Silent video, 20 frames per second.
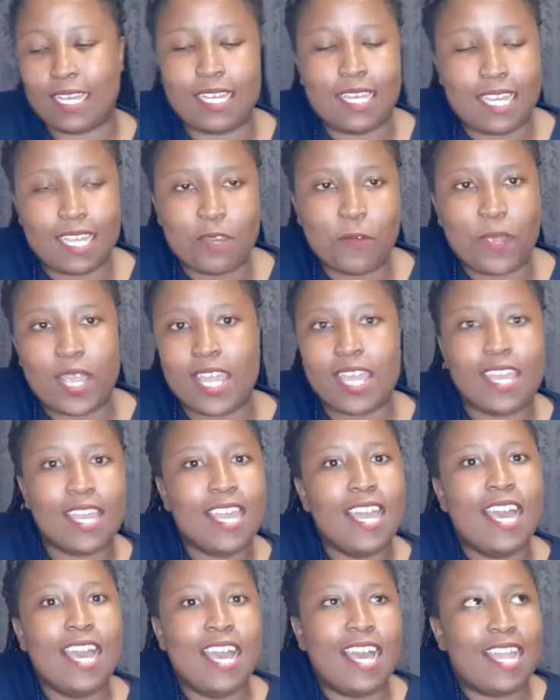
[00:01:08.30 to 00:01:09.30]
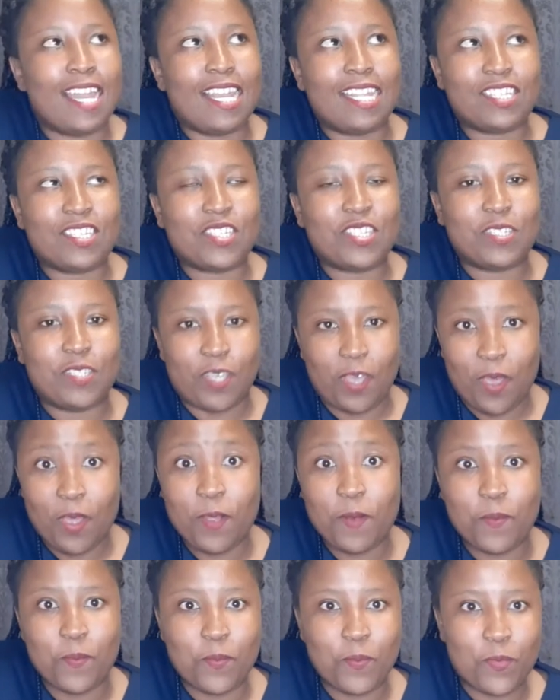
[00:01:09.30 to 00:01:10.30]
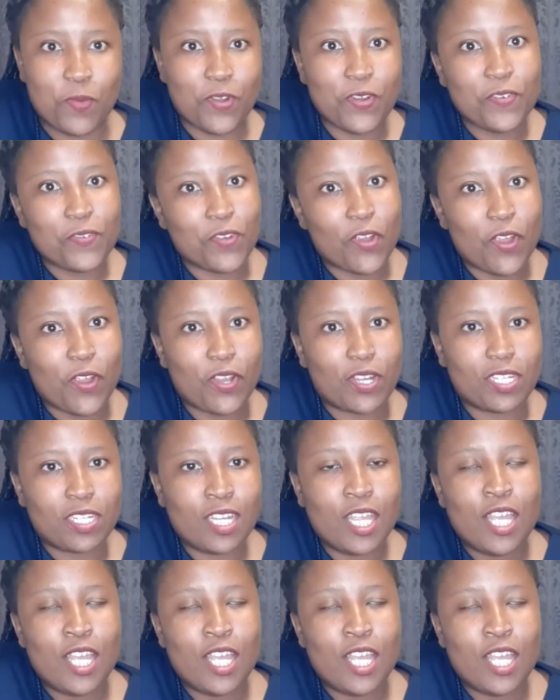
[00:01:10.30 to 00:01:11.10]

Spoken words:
anyway, let's move on.